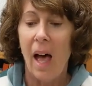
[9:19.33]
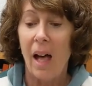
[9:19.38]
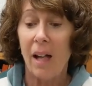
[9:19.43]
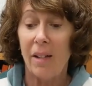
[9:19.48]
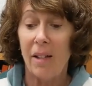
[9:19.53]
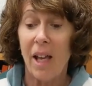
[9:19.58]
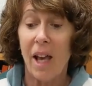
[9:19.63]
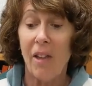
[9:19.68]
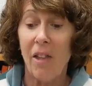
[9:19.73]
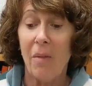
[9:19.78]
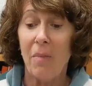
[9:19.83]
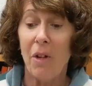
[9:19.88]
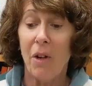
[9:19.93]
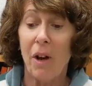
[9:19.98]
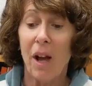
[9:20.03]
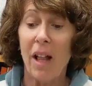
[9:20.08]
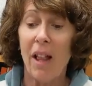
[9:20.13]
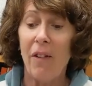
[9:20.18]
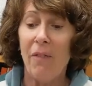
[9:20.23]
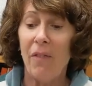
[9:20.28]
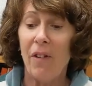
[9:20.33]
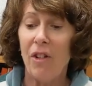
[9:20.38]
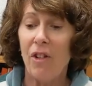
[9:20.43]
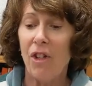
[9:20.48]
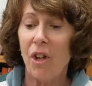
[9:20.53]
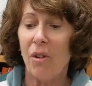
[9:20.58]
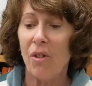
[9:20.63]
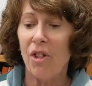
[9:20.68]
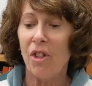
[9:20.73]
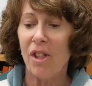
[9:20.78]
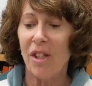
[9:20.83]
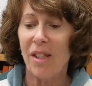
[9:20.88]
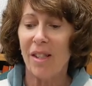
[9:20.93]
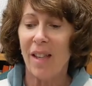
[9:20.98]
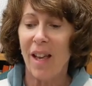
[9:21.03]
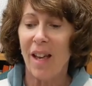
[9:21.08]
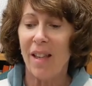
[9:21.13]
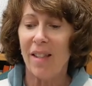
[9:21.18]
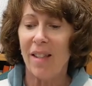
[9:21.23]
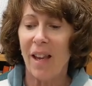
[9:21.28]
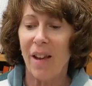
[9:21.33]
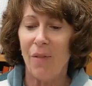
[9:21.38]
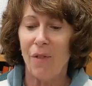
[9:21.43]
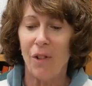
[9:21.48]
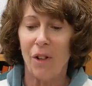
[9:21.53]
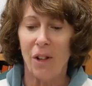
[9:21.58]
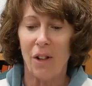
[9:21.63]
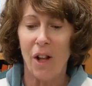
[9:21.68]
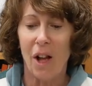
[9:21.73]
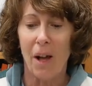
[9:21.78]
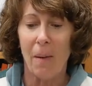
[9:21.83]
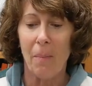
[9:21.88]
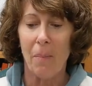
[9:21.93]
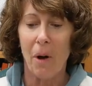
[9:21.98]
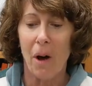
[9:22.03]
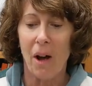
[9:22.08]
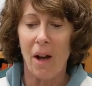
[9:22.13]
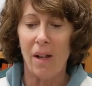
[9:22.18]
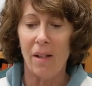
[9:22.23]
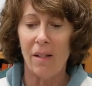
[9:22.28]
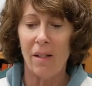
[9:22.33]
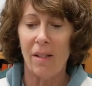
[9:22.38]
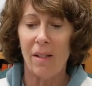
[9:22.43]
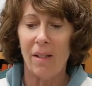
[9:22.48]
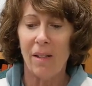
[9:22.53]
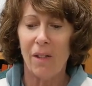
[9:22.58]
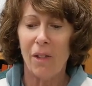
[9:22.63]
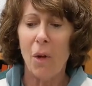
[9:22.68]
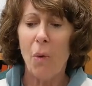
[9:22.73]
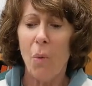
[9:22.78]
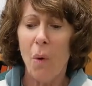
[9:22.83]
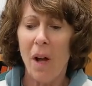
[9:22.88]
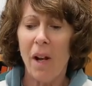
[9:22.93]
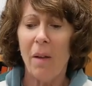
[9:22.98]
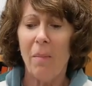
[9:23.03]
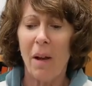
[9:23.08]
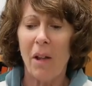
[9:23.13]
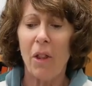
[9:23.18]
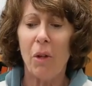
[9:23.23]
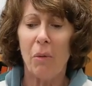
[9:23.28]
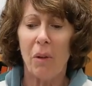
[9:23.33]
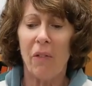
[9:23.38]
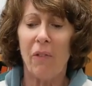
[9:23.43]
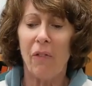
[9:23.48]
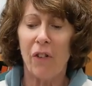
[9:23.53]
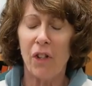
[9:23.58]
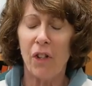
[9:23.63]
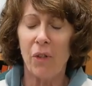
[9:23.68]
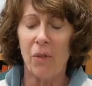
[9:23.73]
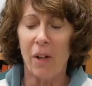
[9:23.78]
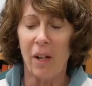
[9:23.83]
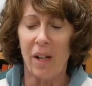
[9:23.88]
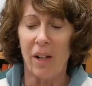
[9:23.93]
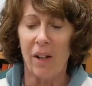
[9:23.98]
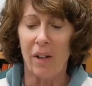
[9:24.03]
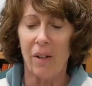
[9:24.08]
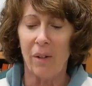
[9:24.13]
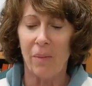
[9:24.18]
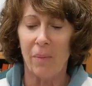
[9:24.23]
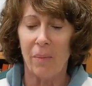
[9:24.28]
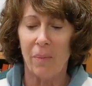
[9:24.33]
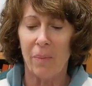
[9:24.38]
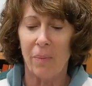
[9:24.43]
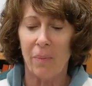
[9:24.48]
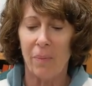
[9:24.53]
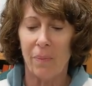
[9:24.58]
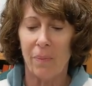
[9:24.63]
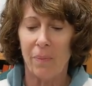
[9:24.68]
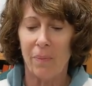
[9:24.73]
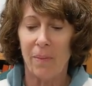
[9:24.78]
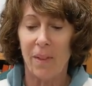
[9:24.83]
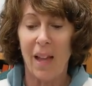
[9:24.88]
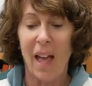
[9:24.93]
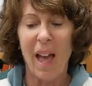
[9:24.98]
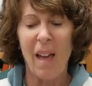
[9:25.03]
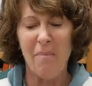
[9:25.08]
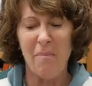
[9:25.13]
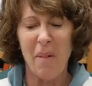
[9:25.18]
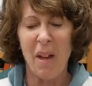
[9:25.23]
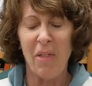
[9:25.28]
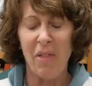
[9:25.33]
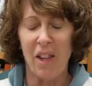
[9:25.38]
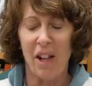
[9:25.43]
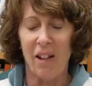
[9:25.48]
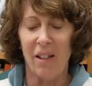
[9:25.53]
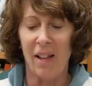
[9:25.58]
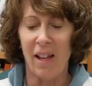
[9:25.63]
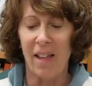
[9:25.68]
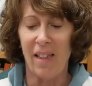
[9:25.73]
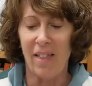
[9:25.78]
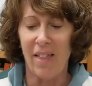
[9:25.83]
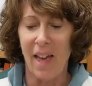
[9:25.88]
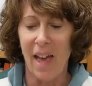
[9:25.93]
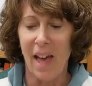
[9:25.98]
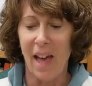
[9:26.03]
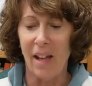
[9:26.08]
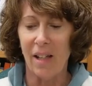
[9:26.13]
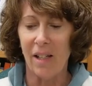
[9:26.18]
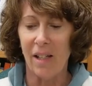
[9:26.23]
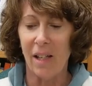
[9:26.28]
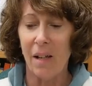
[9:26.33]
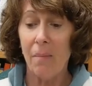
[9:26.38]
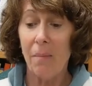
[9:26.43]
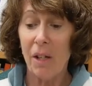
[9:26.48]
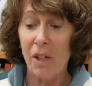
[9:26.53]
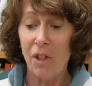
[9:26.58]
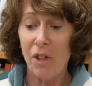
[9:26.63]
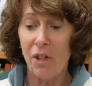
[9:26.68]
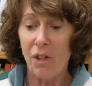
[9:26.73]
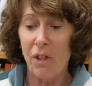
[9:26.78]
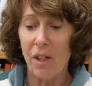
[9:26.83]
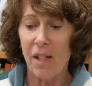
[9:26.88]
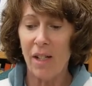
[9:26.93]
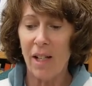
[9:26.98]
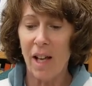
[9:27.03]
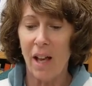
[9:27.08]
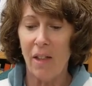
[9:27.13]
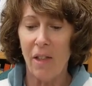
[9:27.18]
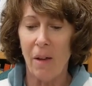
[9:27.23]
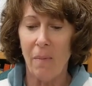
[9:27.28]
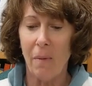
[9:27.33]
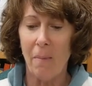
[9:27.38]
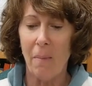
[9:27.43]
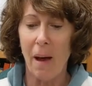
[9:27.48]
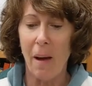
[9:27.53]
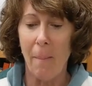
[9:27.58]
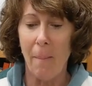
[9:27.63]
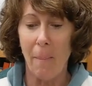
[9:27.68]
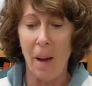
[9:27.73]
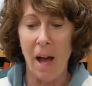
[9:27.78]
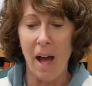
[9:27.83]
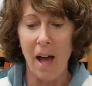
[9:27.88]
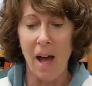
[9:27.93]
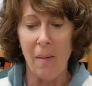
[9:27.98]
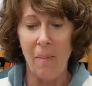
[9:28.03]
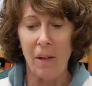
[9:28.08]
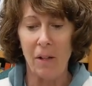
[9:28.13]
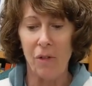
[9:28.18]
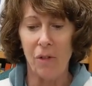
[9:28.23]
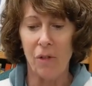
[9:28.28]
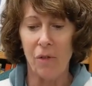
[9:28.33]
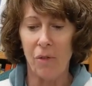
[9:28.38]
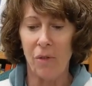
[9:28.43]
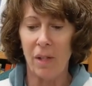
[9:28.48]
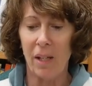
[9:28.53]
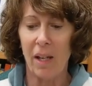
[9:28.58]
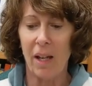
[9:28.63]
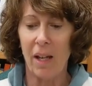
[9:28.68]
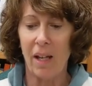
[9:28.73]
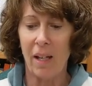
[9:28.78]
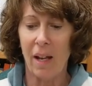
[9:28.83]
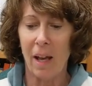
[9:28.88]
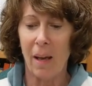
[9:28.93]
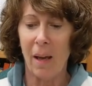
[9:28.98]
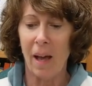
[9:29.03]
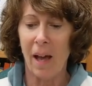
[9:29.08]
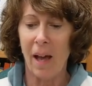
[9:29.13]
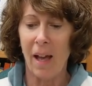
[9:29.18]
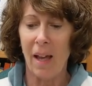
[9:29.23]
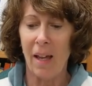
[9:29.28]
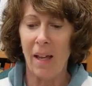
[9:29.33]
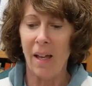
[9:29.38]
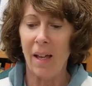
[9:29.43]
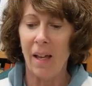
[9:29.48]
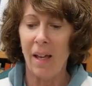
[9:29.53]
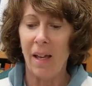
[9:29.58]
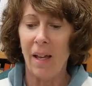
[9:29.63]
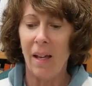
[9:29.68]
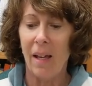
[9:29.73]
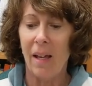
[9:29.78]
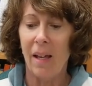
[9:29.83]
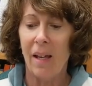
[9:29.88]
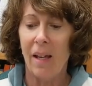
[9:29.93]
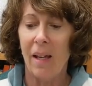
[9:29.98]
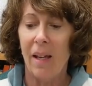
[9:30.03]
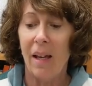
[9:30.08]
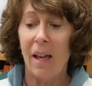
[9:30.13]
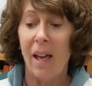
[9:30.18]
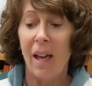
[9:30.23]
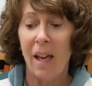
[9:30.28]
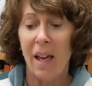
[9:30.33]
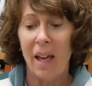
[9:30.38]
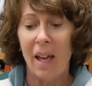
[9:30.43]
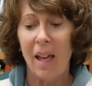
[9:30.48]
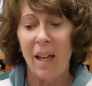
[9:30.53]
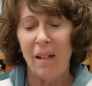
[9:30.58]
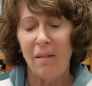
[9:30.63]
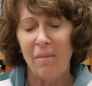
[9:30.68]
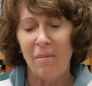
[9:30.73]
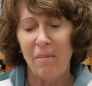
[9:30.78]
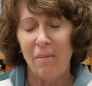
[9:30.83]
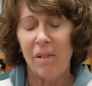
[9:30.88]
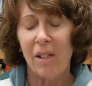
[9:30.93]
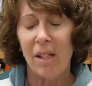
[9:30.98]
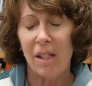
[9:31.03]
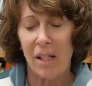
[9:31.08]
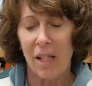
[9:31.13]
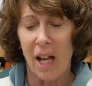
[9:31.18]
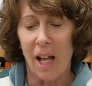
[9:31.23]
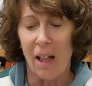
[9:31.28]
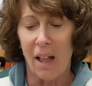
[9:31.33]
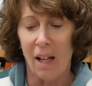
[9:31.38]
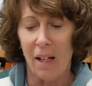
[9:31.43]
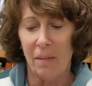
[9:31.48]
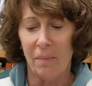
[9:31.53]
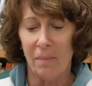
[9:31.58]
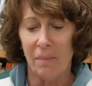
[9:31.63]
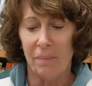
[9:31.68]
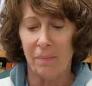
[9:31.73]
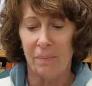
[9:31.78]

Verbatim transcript: I'll tell them your elephant joke, she says after a long pause. The one about the refrigerator. I bet they'll like that. And be sure to tell them about Bob and Julia and I and Stella.